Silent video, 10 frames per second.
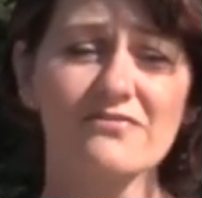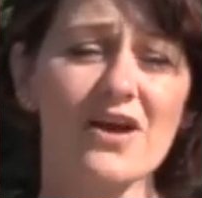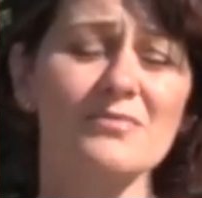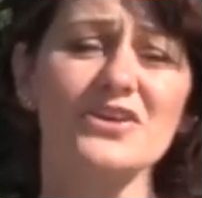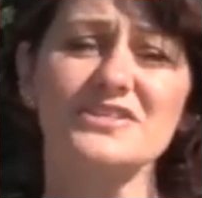
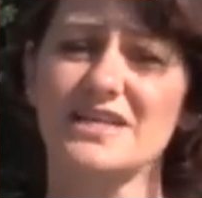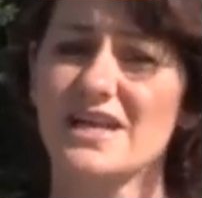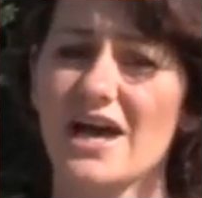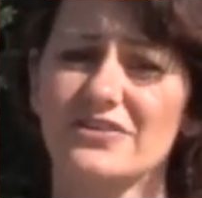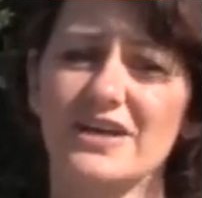Farmers
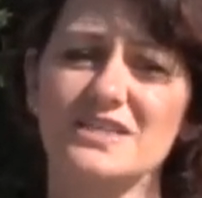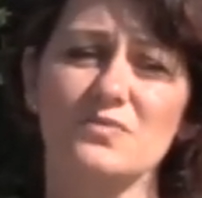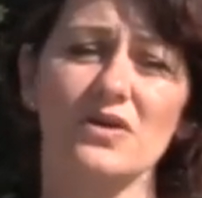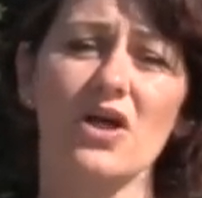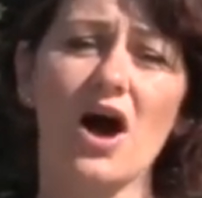and
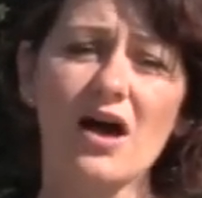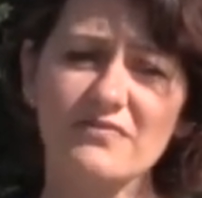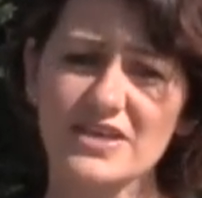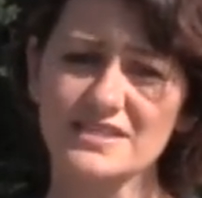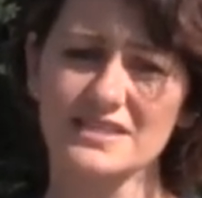Hutterites will
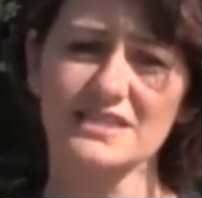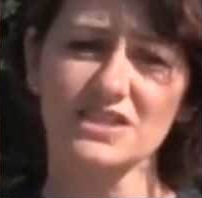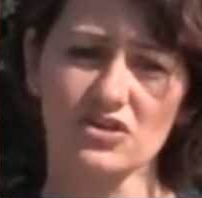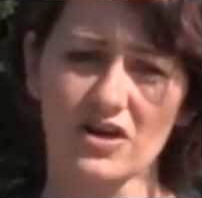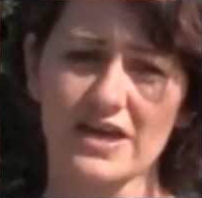obviously
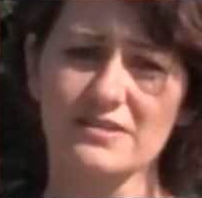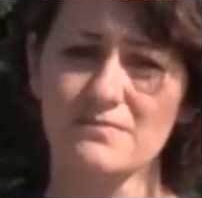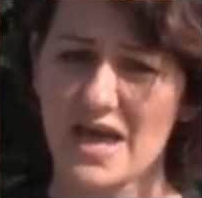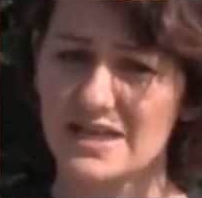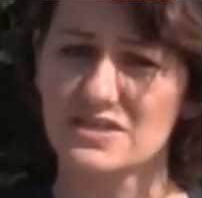decry the
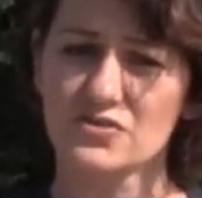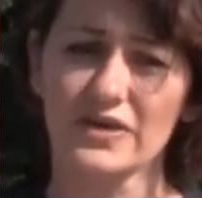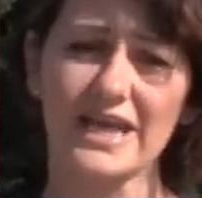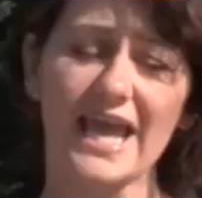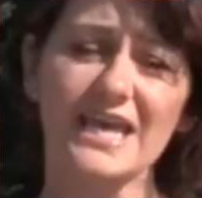
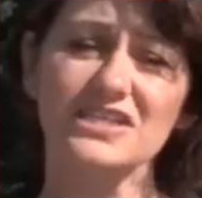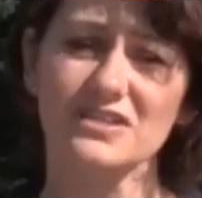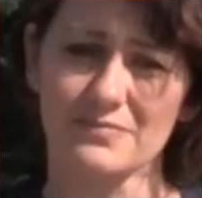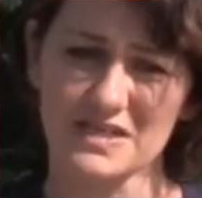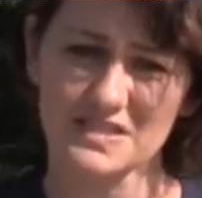mandatory age
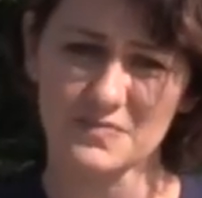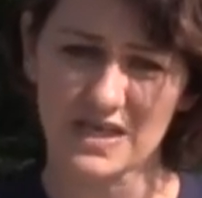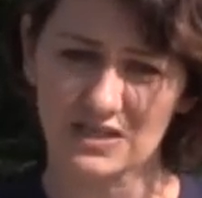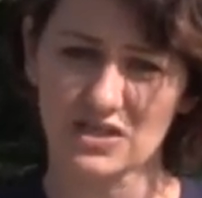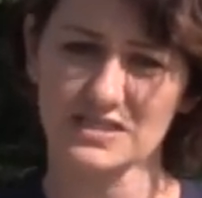limits
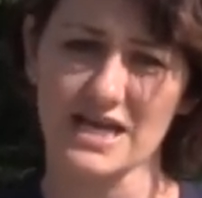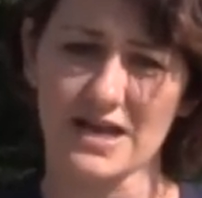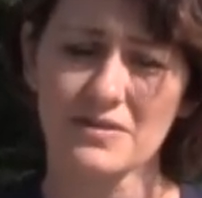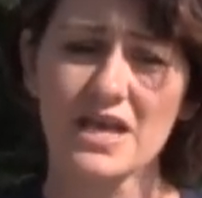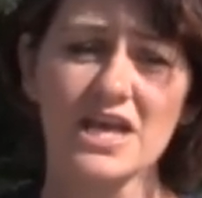being looked at.